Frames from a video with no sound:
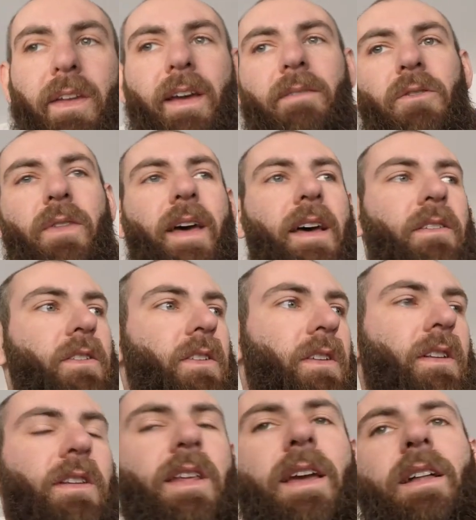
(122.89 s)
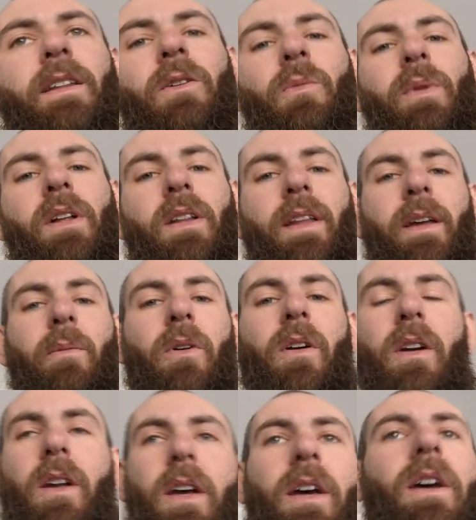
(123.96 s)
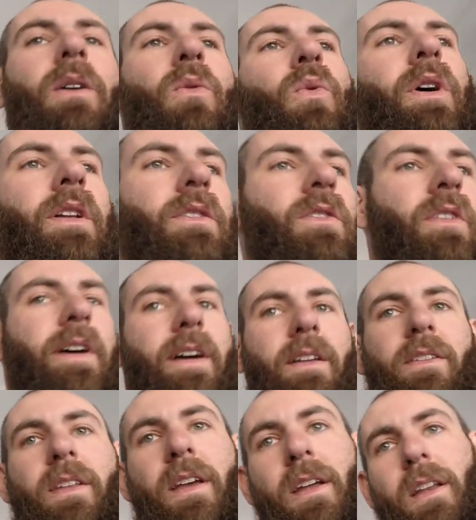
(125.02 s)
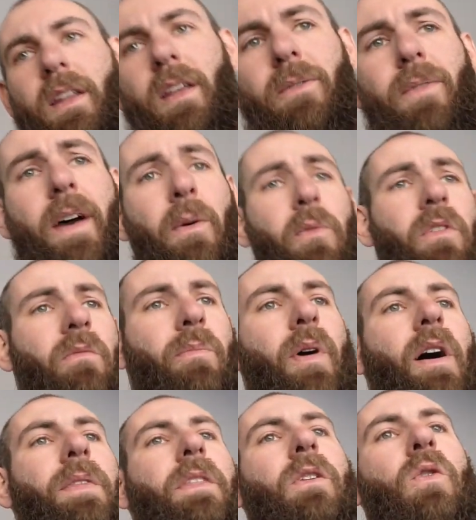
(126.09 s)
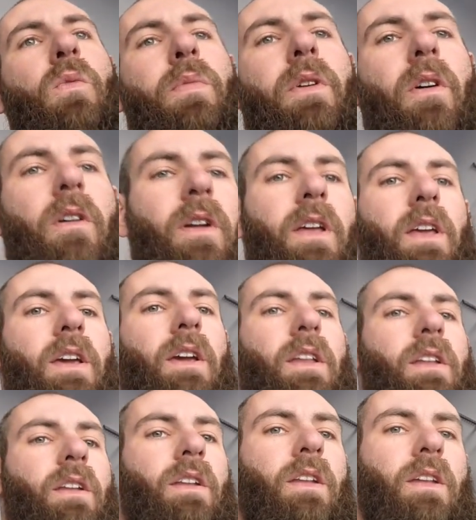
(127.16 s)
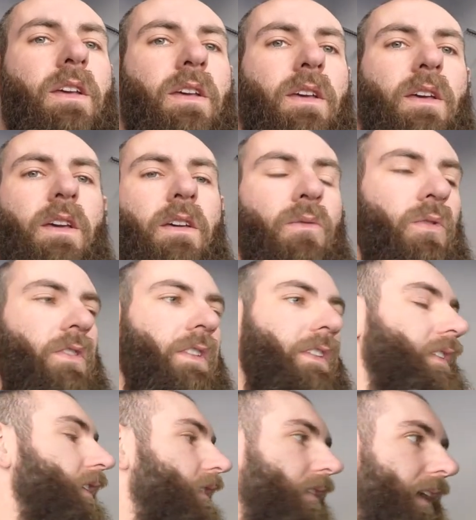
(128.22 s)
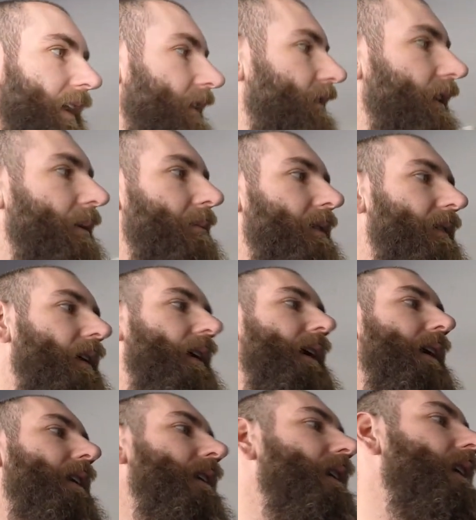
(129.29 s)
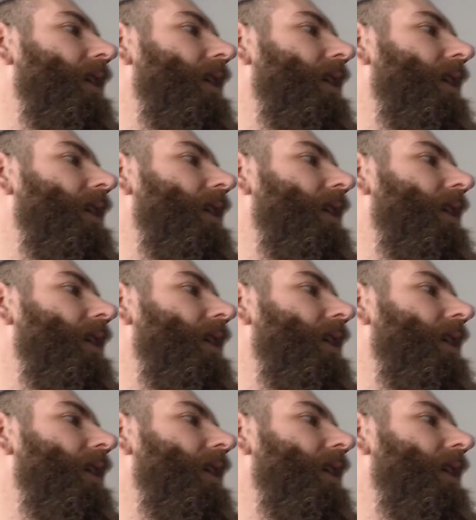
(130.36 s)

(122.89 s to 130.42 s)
then after that, it's just going to take a little bit of labor, which, like I said, if I would have bought the UPR kit, which is the exact same design,